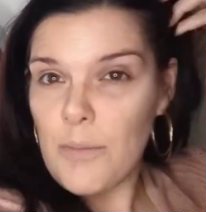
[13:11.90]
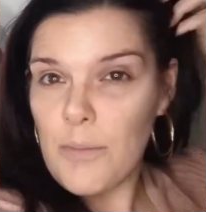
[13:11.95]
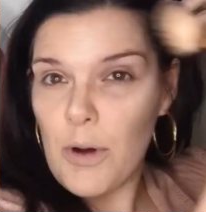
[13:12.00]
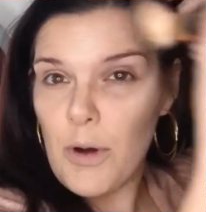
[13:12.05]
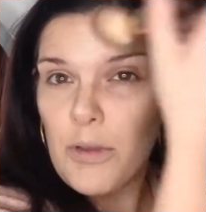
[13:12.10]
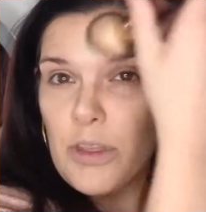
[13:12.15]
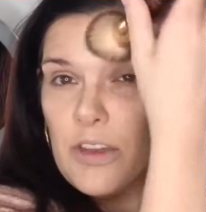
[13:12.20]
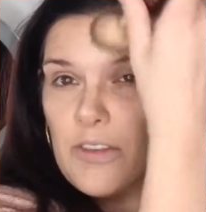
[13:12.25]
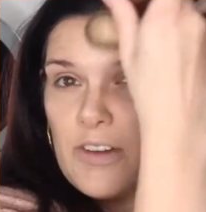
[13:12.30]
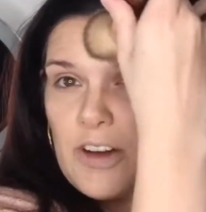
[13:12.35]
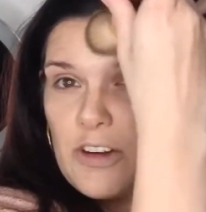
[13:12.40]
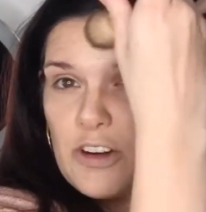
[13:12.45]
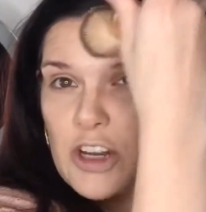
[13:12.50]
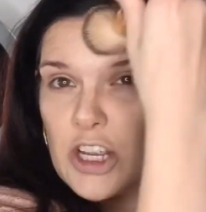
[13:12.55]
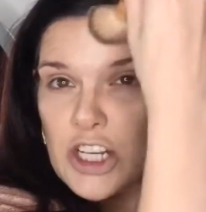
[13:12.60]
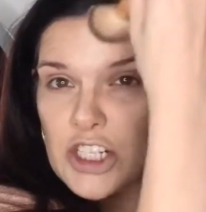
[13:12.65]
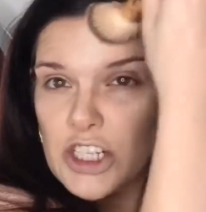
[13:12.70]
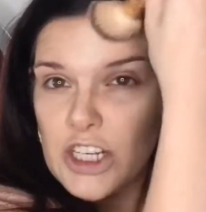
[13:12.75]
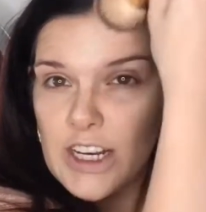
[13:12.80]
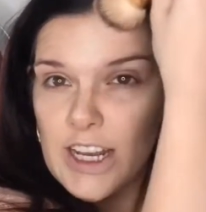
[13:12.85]
both the
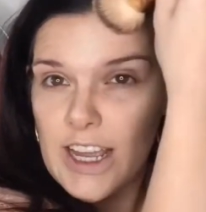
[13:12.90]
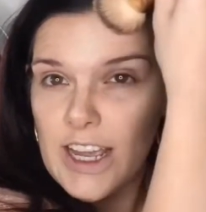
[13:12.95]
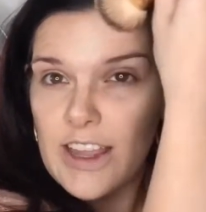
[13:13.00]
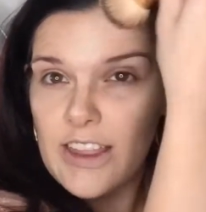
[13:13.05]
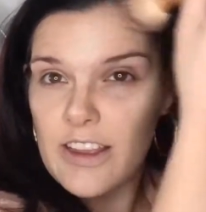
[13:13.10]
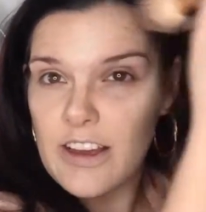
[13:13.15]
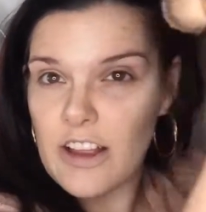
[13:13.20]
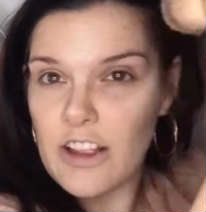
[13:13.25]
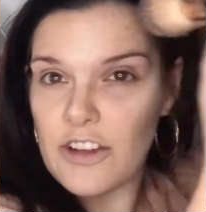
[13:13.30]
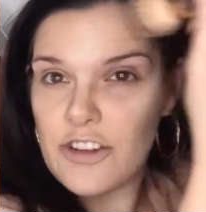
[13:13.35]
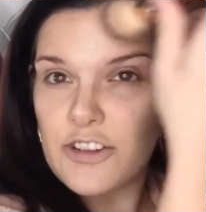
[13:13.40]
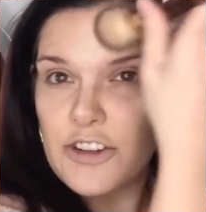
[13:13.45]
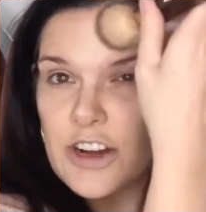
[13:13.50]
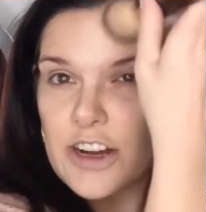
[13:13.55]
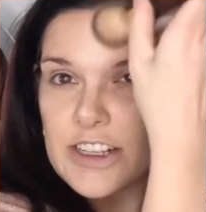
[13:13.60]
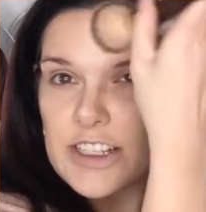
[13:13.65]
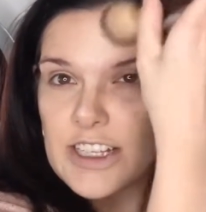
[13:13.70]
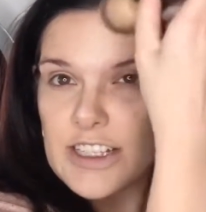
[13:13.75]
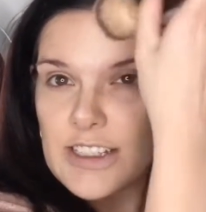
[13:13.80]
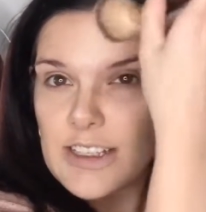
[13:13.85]
foundation and the color
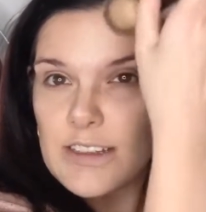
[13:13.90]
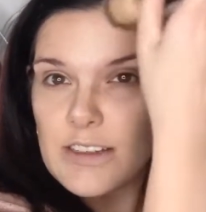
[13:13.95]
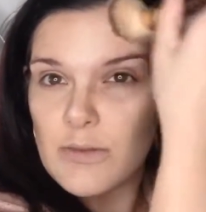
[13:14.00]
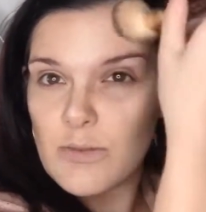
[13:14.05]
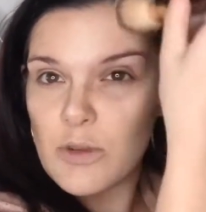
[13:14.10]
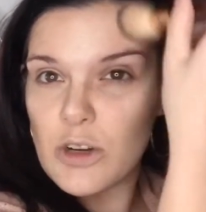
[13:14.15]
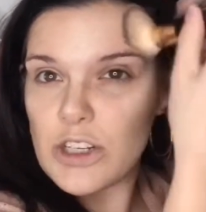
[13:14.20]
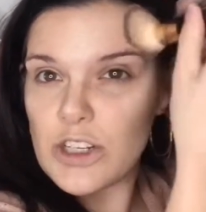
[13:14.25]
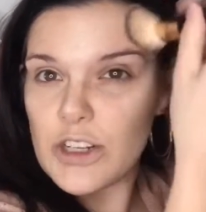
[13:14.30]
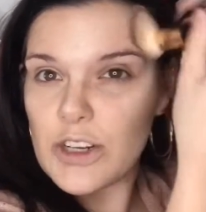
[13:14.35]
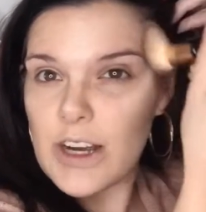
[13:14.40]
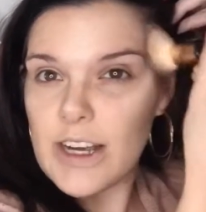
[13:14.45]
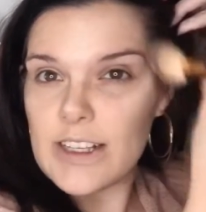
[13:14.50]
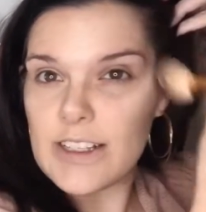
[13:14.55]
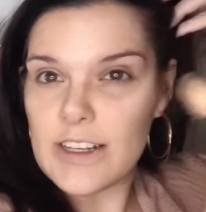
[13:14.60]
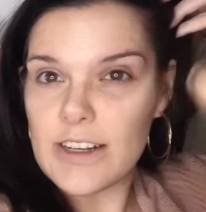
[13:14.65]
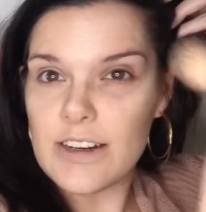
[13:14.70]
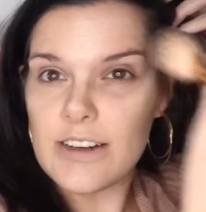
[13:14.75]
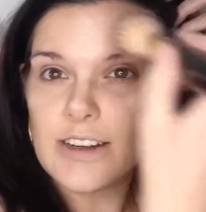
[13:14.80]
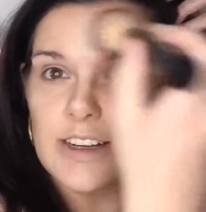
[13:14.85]
correcting tinted
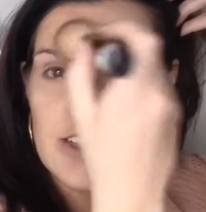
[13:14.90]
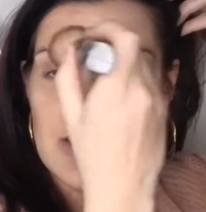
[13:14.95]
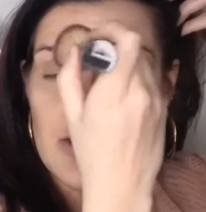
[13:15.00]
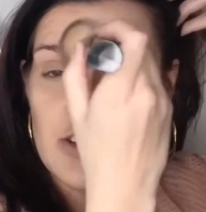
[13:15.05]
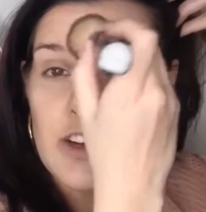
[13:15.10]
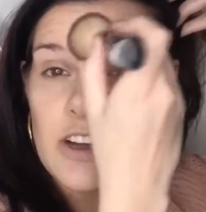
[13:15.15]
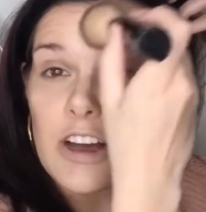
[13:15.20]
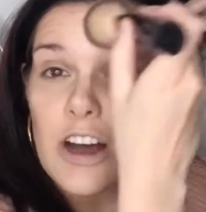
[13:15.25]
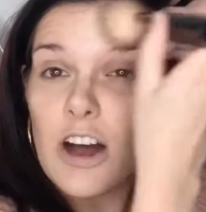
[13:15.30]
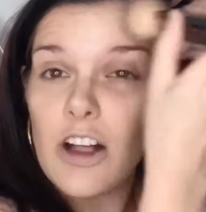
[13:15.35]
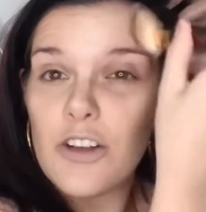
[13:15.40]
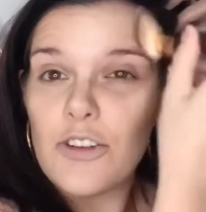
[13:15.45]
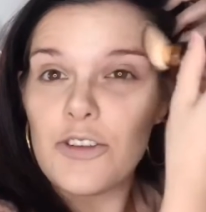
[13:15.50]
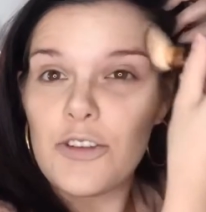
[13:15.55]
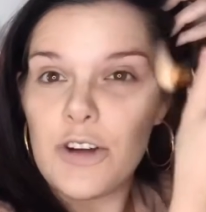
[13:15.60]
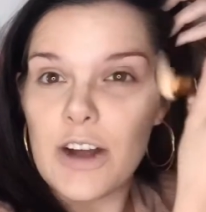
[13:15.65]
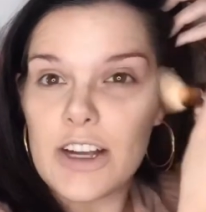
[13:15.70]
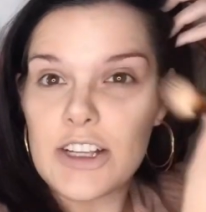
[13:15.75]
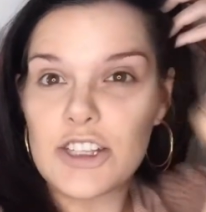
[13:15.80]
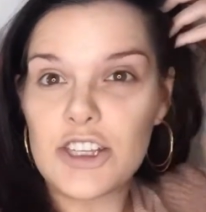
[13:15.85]
moisturizer is going to color
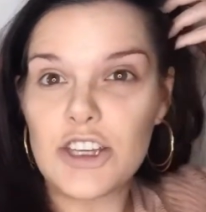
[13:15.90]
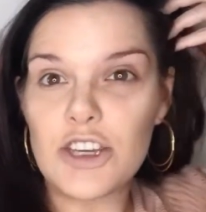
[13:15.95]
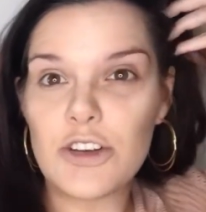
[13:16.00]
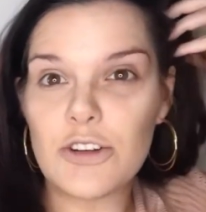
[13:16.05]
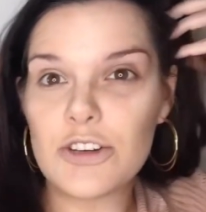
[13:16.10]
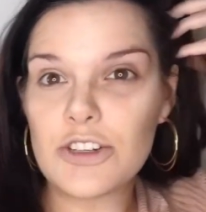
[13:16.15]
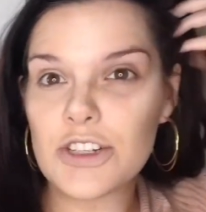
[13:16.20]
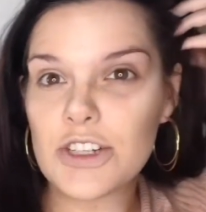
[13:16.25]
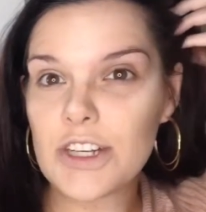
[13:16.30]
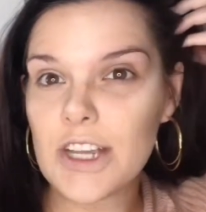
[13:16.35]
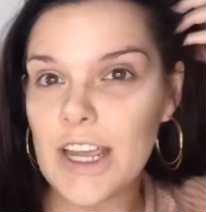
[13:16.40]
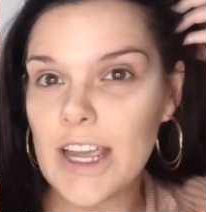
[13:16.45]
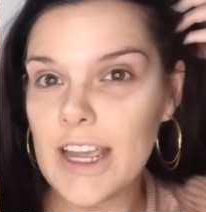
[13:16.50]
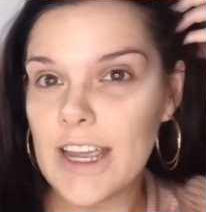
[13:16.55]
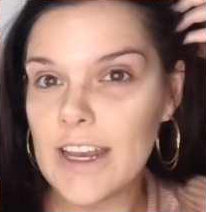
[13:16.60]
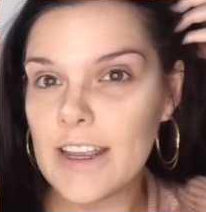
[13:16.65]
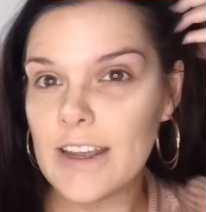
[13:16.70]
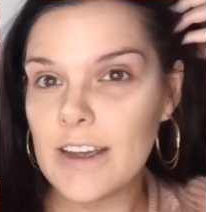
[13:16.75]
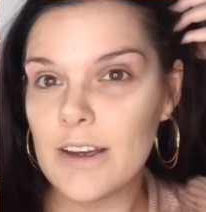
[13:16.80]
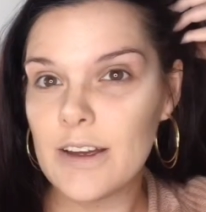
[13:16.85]
correct to your
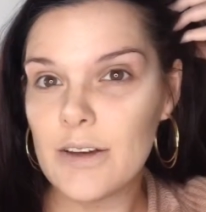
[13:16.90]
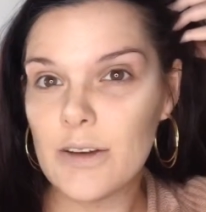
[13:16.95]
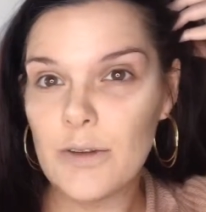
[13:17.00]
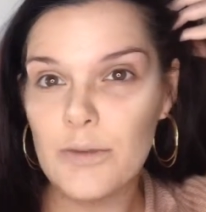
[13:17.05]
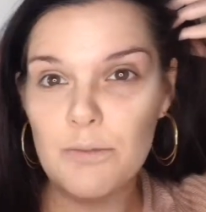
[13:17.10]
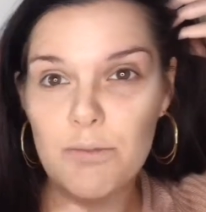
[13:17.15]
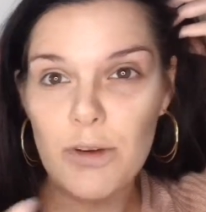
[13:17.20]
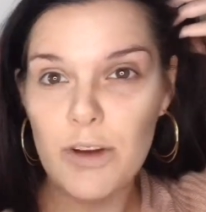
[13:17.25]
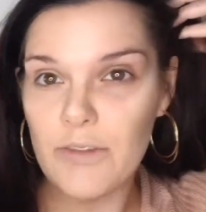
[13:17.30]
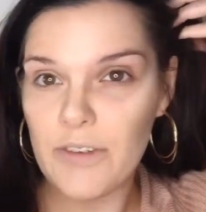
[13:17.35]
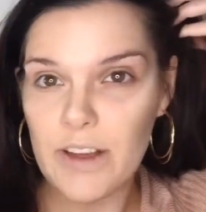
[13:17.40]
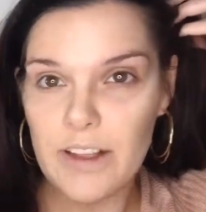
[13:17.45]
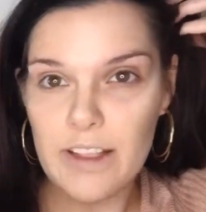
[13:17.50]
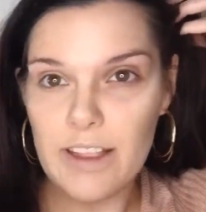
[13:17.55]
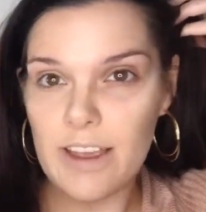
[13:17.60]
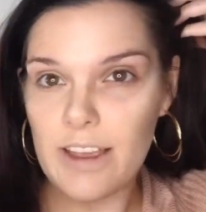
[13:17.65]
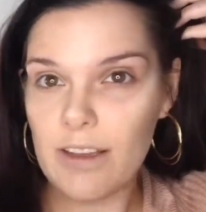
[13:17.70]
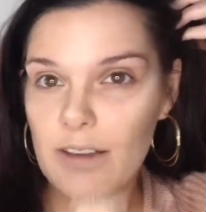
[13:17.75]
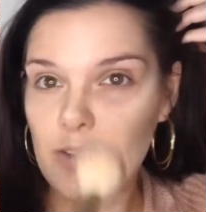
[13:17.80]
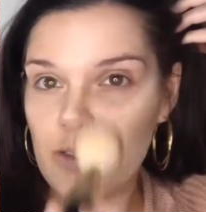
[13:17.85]
shade
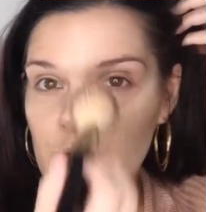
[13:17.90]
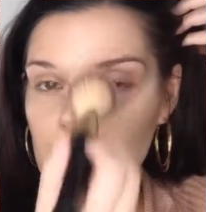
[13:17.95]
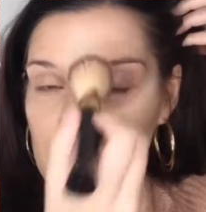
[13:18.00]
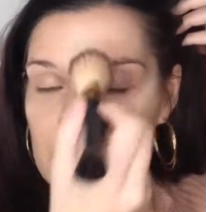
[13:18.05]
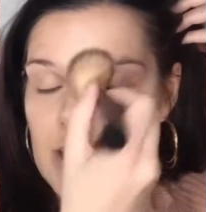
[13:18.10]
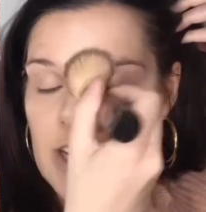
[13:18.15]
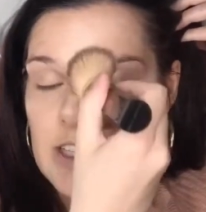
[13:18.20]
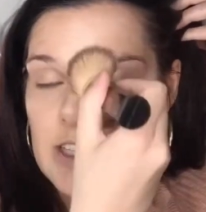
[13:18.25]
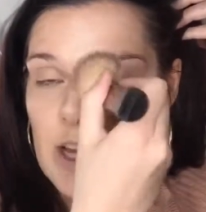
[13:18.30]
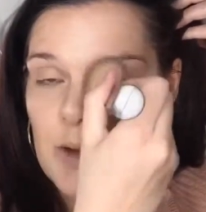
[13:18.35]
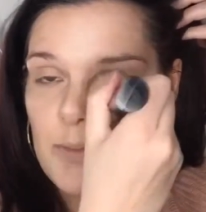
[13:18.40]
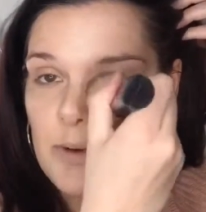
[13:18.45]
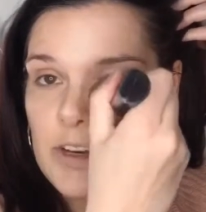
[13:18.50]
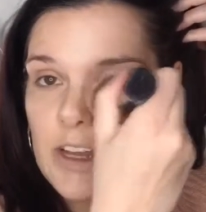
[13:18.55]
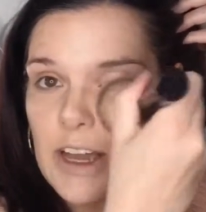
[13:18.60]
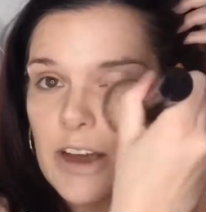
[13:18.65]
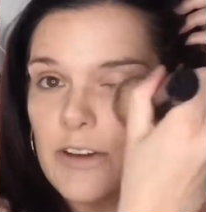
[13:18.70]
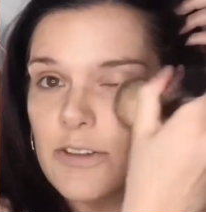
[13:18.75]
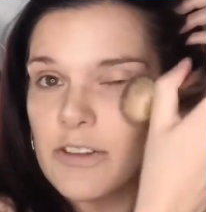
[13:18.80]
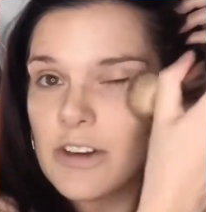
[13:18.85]
perfectly. 3 shades up or
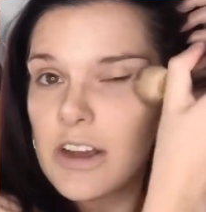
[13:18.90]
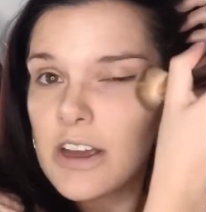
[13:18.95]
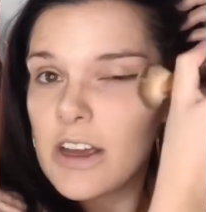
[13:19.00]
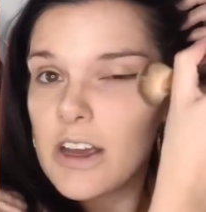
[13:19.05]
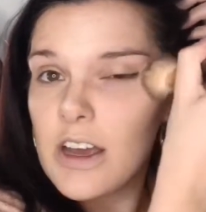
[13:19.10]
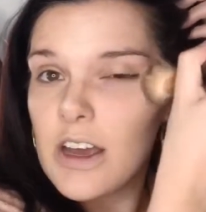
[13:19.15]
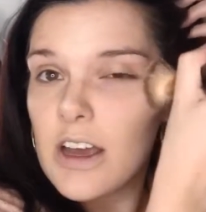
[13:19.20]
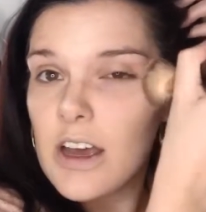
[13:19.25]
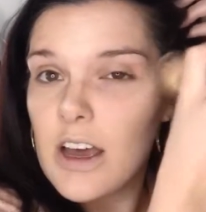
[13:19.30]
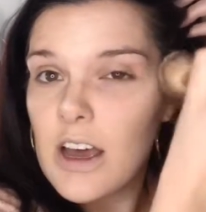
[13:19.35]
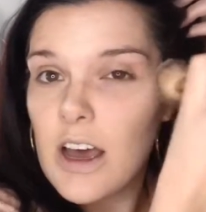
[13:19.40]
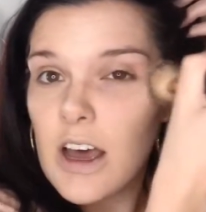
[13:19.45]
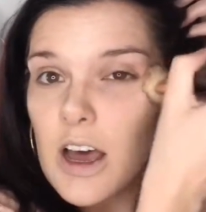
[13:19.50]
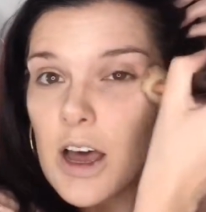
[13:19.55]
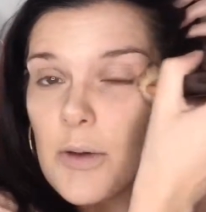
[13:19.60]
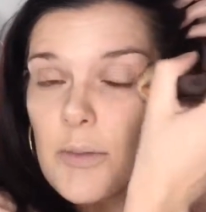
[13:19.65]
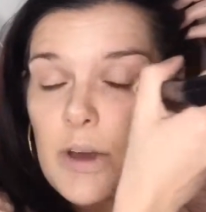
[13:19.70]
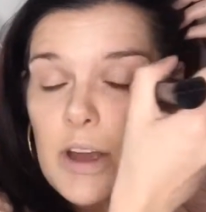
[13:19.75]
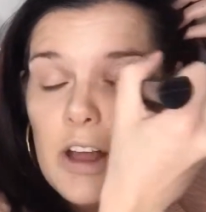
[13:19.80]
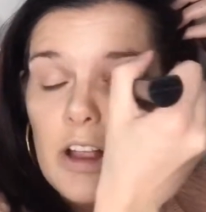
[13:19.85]
down,
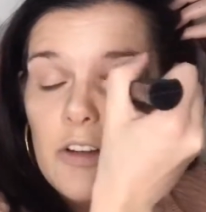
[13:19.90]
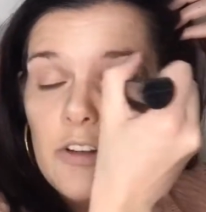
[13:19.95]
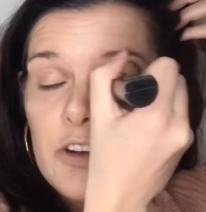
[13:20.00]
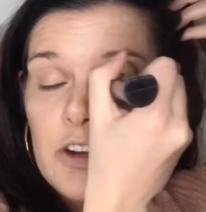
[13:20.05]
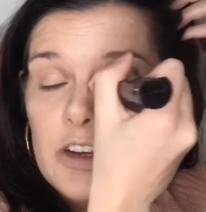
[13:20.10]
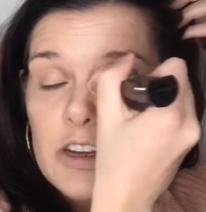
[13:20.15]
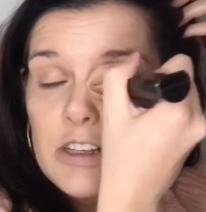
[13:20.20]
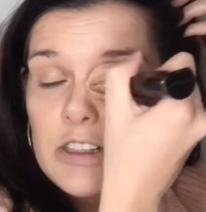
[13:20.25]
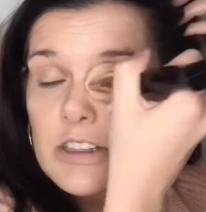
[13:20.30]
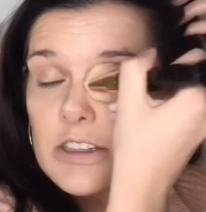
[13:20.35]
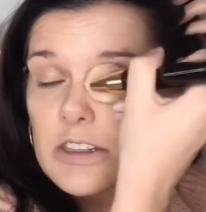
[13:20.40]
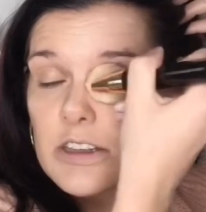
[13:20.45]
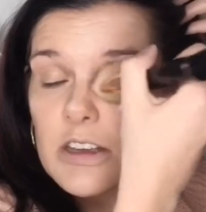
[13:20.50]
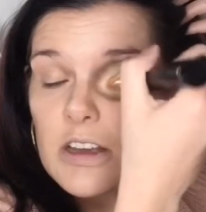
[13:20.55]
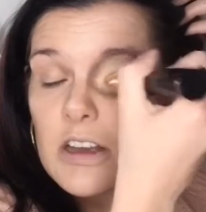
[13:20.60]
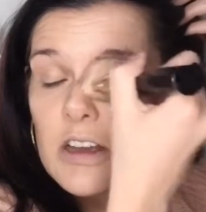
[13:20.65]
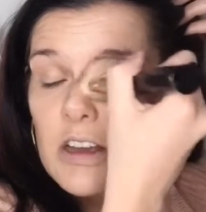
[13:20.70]
it color corrects.